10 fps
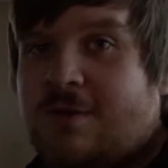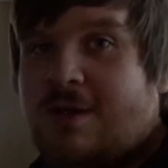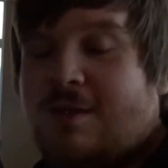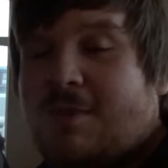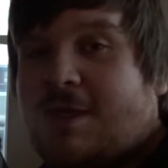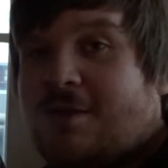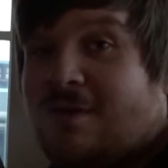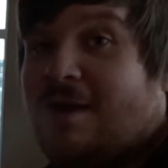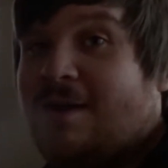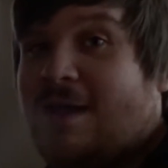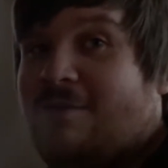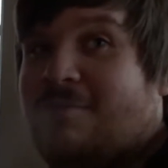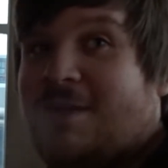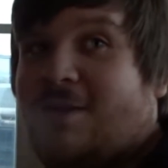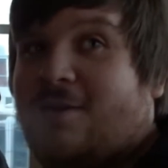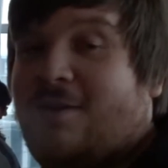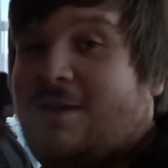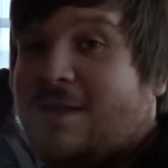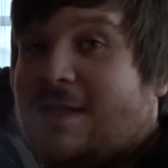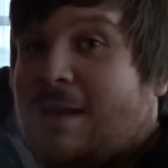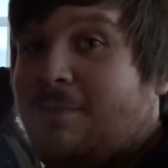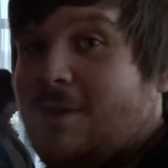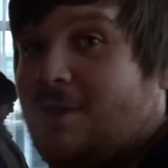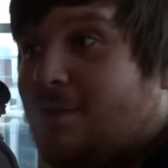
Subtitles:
we're in the Makua. I haven't been here in a couple of